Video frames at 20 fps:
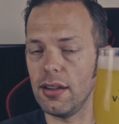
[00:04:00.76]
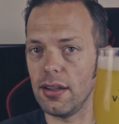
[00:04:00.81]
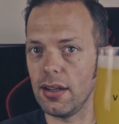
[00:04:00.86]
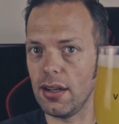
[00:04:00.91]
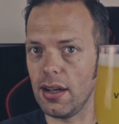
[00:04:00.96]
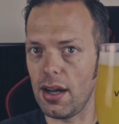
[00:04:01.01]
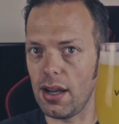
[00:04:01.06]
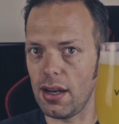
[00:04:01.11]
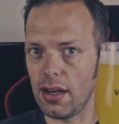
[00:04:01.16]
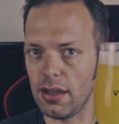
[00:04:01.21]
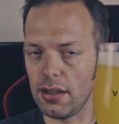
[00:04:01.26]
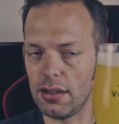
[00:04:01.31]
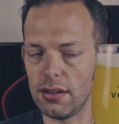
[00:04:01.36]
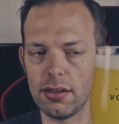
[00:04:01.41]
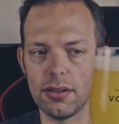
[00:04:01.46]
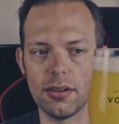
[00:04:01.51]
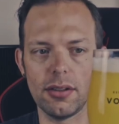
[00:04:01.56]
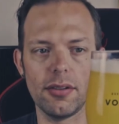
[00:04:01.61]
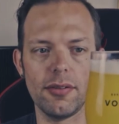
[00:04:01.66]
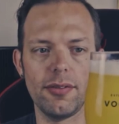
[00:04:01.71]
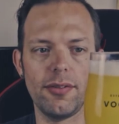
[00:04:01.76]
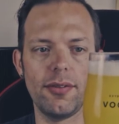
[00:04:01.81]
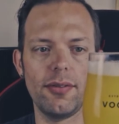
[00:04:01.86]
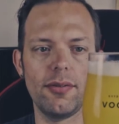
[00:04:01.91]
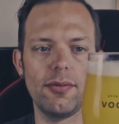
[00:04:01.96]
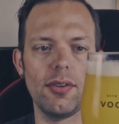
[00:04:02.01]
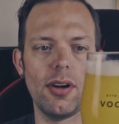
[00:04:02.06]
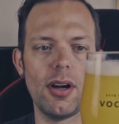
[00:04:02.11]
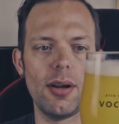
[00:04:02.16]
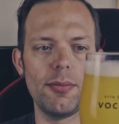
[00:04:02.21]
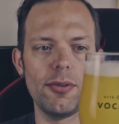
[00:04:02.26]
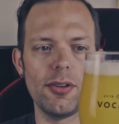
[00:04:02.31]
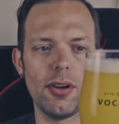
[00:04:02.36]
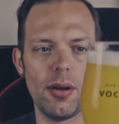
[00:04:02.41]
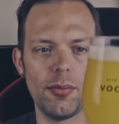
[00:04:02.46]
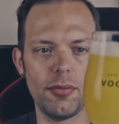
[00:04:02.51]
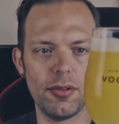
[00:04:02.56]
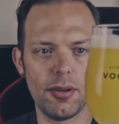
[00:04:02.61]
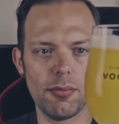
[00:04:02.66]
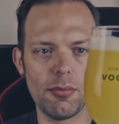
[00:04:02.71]
and the colour of Ripe
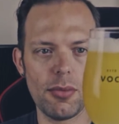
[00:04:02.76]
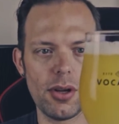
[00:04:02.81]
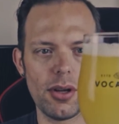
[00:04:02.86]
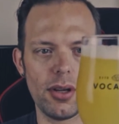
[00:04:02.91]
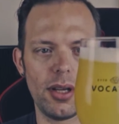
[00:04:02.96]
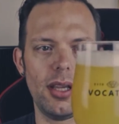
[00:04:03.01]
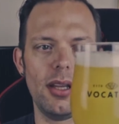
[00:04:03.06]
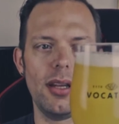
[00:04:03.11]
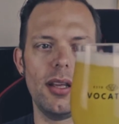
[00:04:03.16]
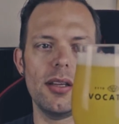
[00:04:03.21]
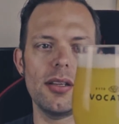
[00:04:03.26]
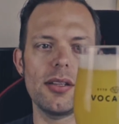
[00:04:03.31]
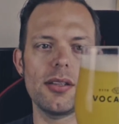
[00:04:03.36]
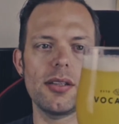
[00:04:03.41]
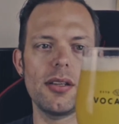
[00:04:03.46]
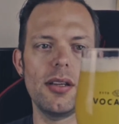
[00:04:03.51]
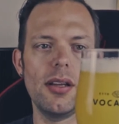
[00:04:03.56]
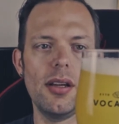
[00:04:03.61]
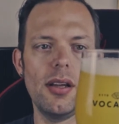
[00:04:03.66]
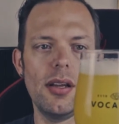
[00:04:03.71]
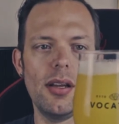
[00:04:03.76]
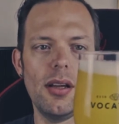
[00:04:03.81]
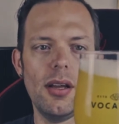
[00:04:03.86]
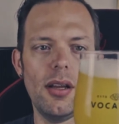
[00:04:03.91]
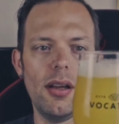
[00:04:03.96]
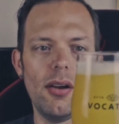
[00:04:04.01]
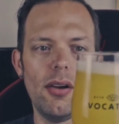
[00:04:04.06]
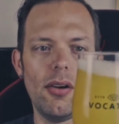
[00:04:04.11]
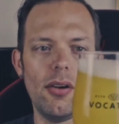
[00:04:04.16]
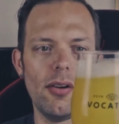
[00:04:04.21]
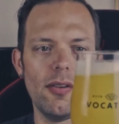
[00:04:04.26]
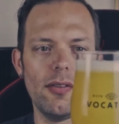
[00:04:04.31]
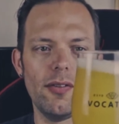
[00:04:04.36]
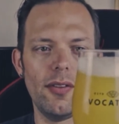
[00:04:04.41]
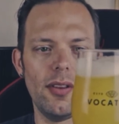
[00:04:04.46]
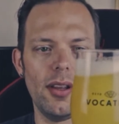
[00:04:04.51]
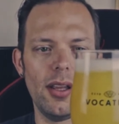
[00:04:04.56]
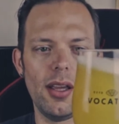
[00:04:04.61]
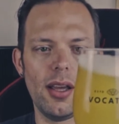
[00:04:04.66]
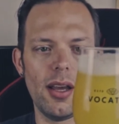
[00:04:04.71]
Times, the murkiness
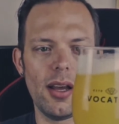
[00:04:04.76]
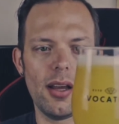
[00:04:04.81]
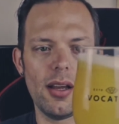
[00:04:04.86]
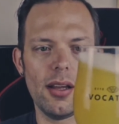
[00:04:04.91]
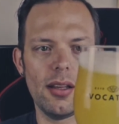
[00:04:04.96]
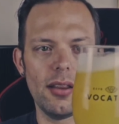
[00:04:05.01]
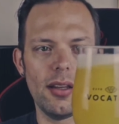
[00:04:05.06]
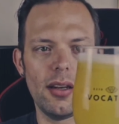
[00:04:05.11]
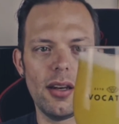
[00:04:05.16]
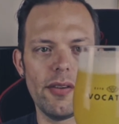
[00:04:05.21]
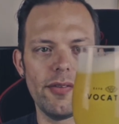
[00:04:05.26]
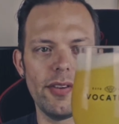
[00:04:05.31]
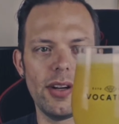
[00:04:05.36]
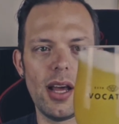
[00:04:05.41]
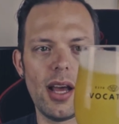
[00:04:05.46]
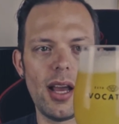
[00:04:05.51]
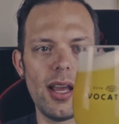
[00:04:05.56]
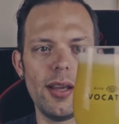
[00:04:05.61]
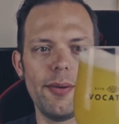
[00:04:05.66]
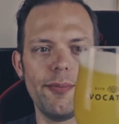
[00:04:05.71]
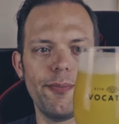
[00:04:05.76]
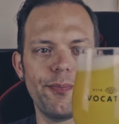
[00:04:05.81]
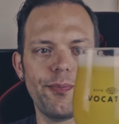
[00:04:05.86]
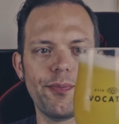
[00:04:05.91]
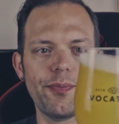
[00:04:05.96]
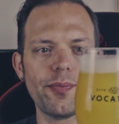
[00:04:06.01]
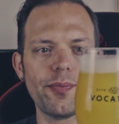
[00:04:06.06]
of the Love and Hate.